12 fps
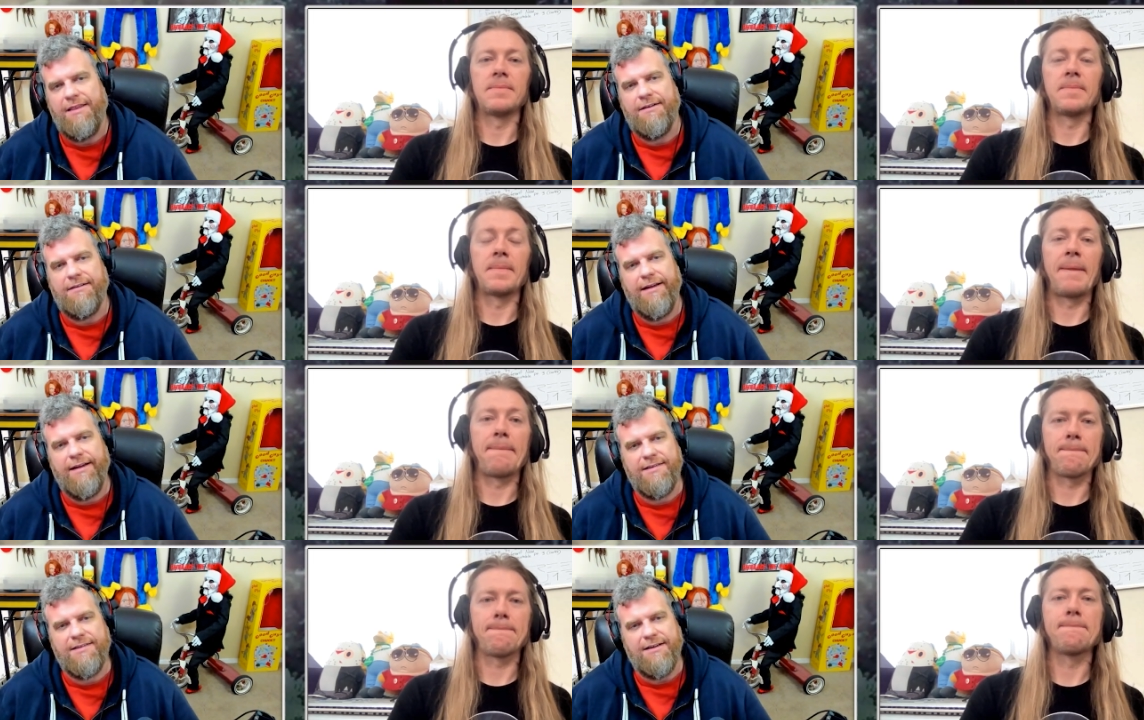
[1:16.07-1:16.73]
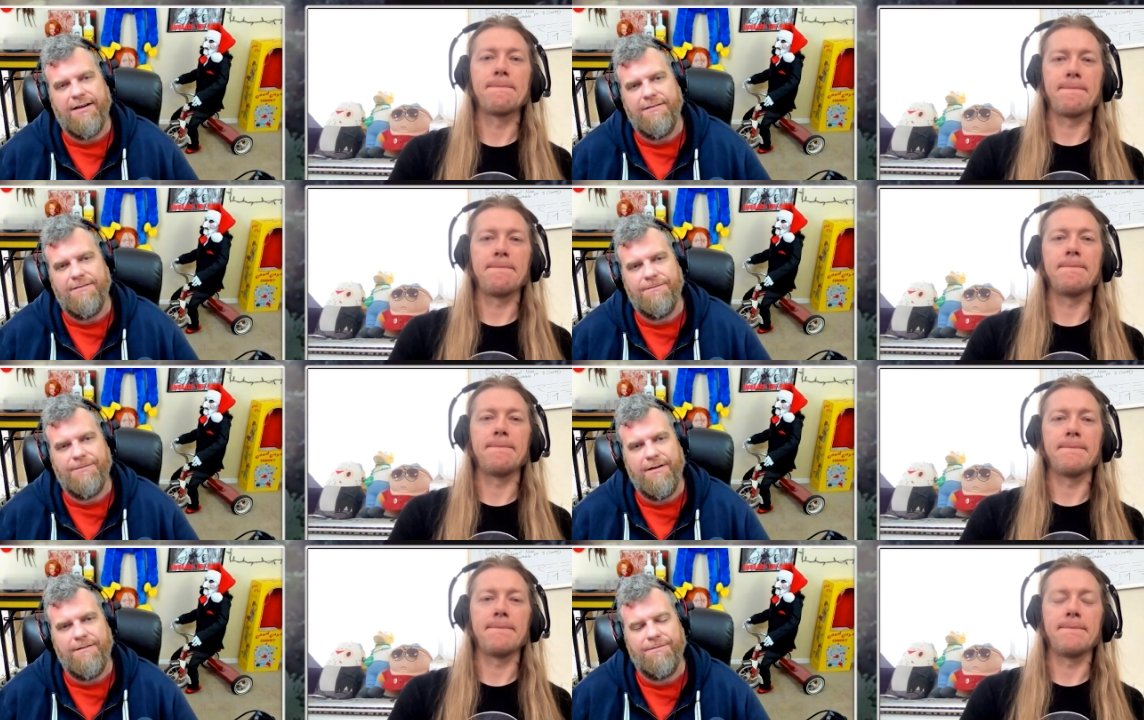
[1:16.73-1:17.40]
Speaker 1: the list of,
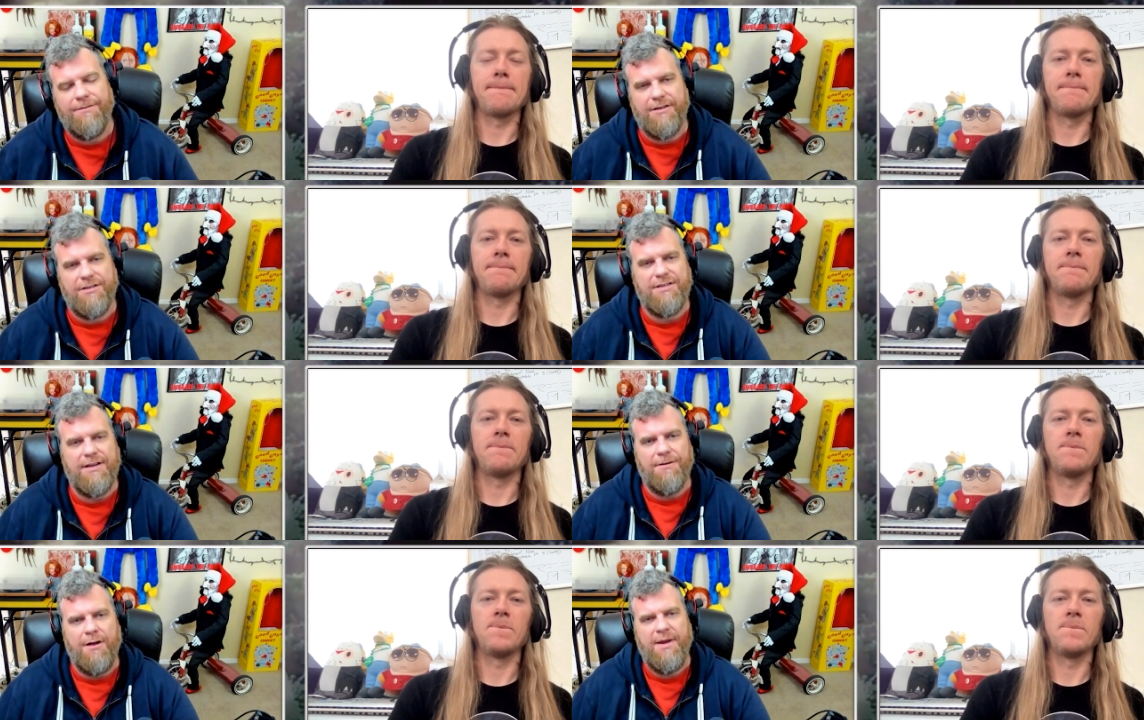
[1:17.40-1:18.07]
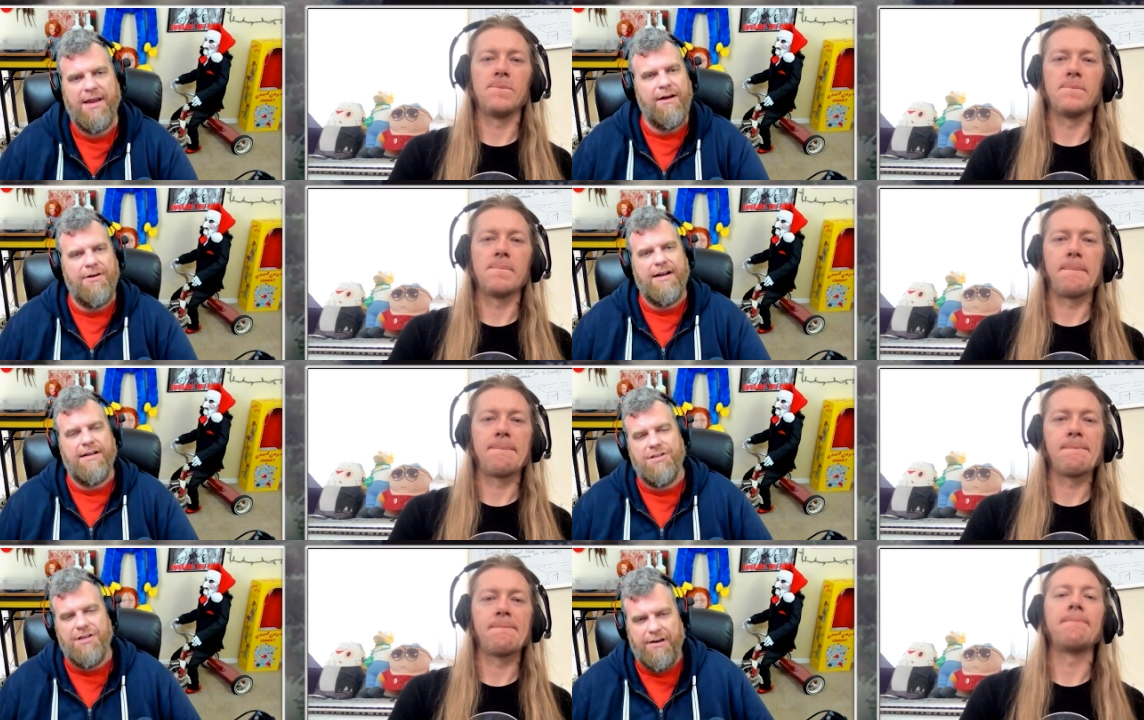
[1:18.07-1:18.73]
of the stuff coming out
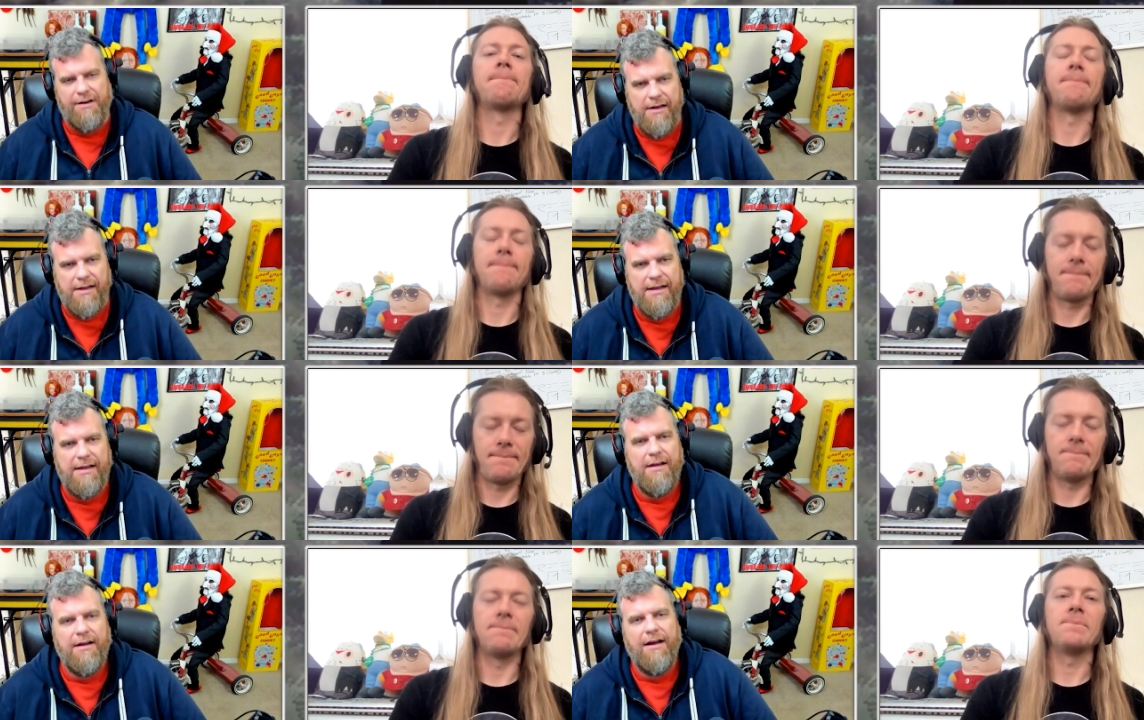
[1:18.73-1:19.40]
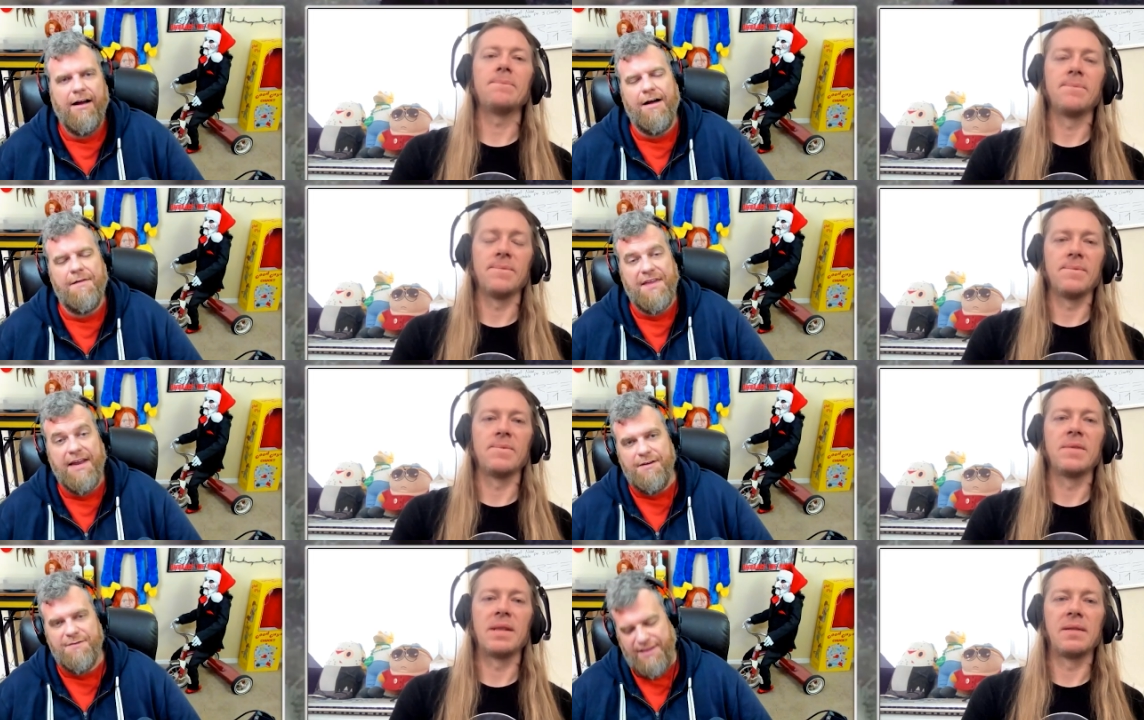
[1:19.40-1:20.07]
next year. Mm-hmm. uh,
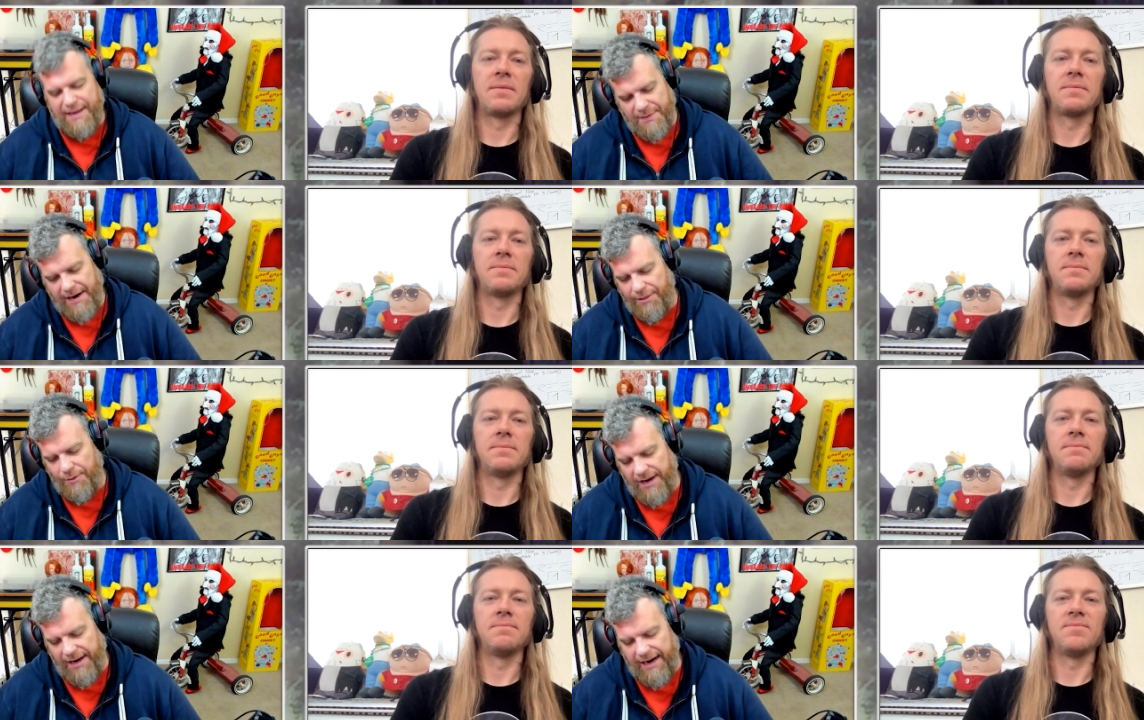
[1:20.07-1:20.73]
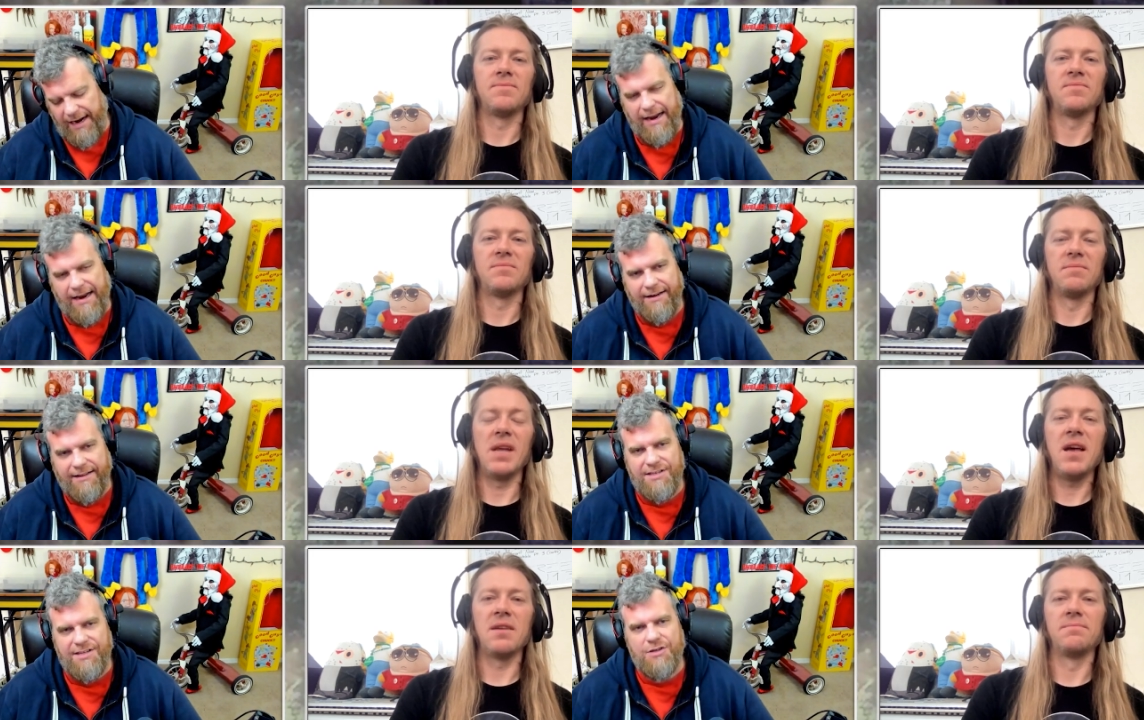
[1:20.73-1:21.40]
thank you for that, by the way. And yeah.
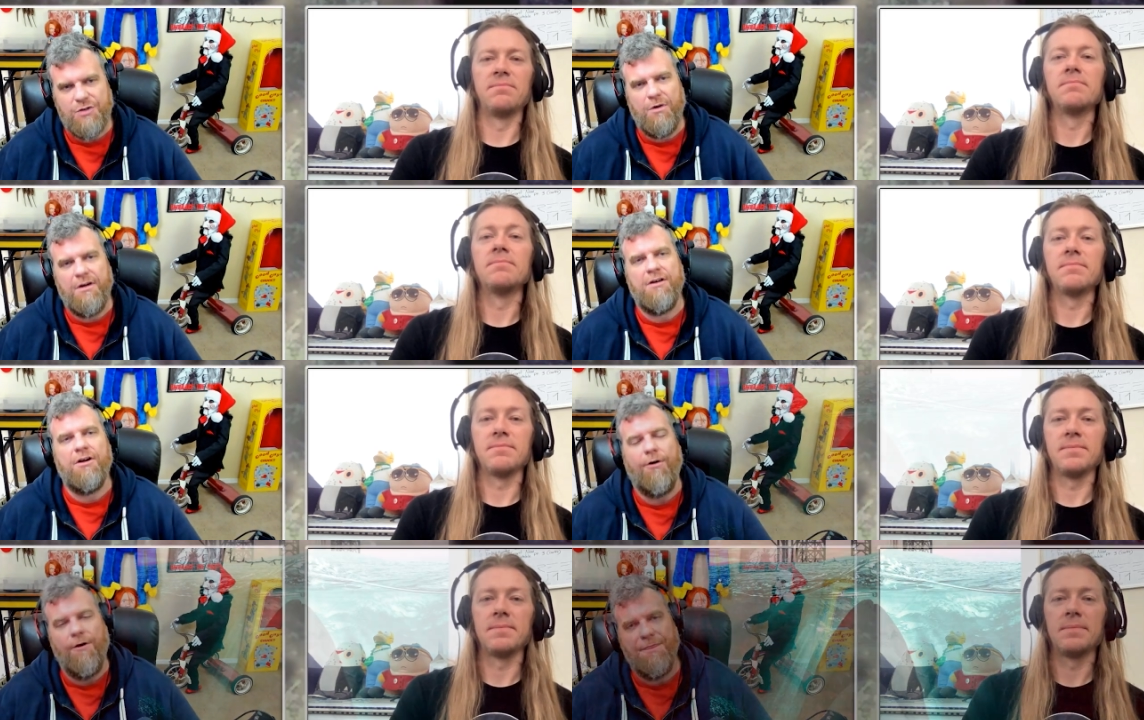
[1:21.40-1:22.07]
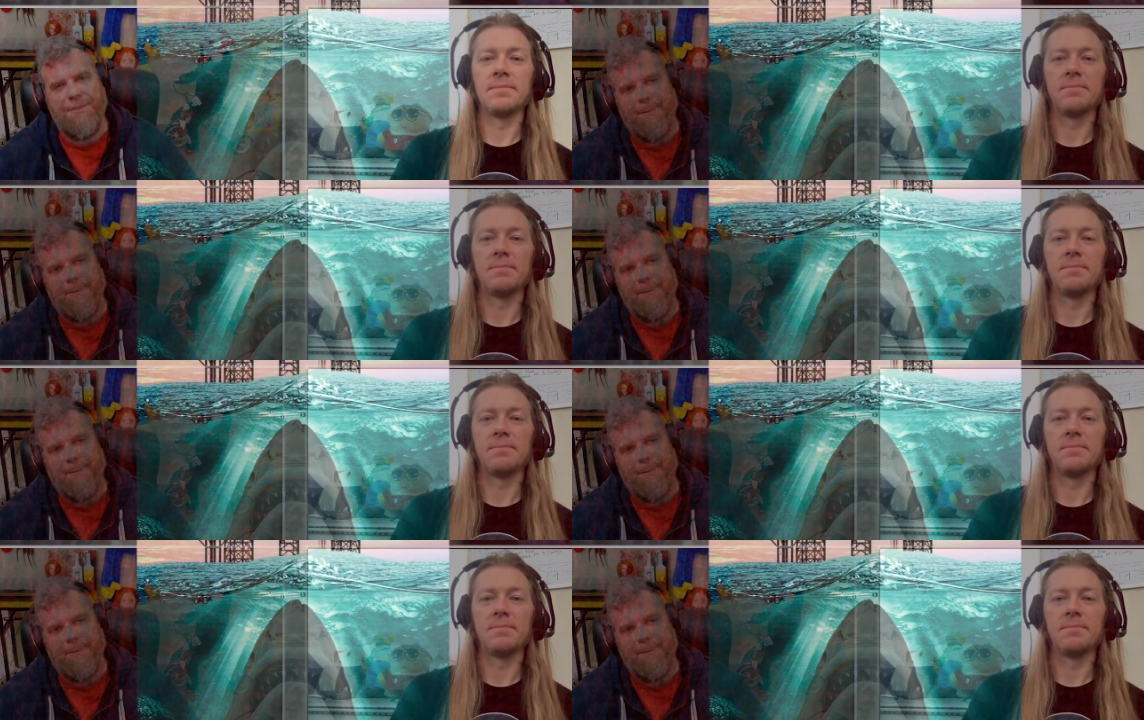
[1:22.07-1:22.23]
This is one called